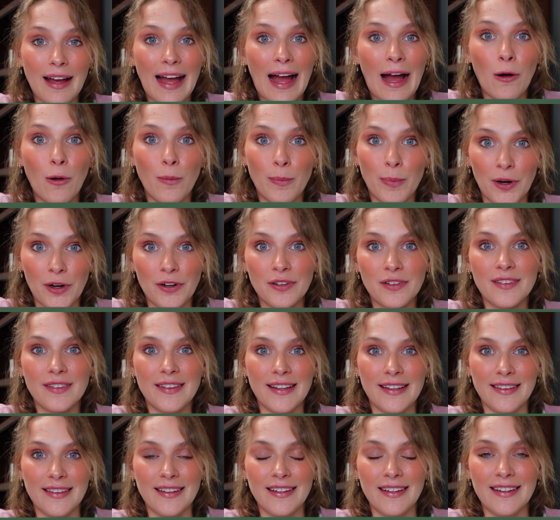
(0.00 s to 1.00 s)
outbursts
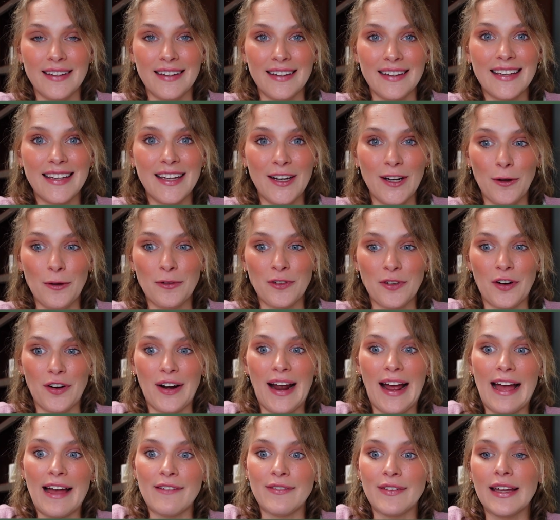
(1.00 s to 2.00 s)
that the kiddos are
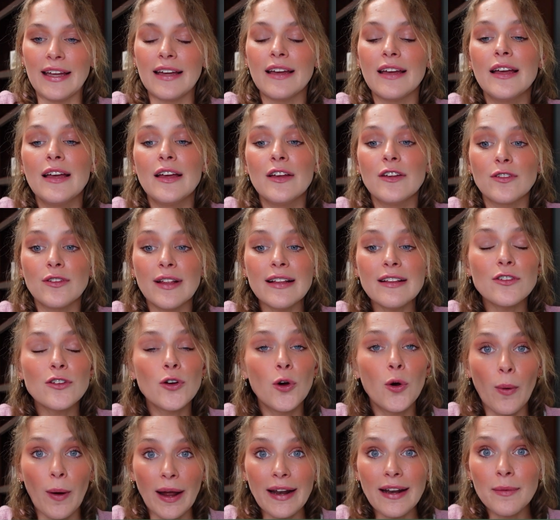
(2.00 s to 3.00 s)
having. So that's
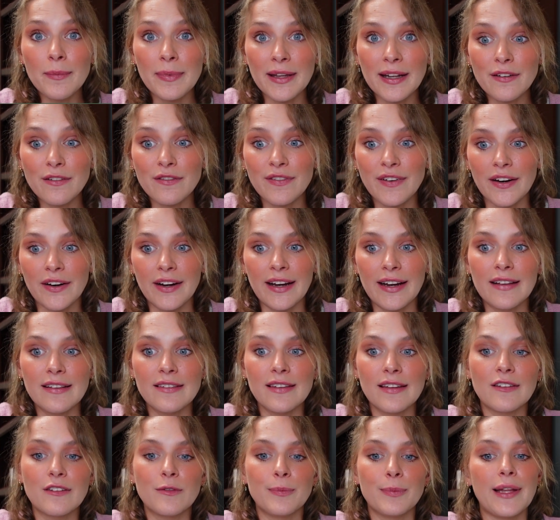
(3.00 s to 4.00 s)
quite a bit of variance
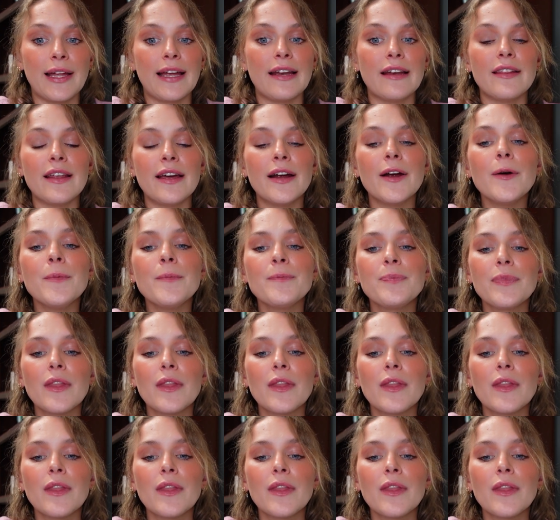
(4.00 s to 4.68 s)
explained there.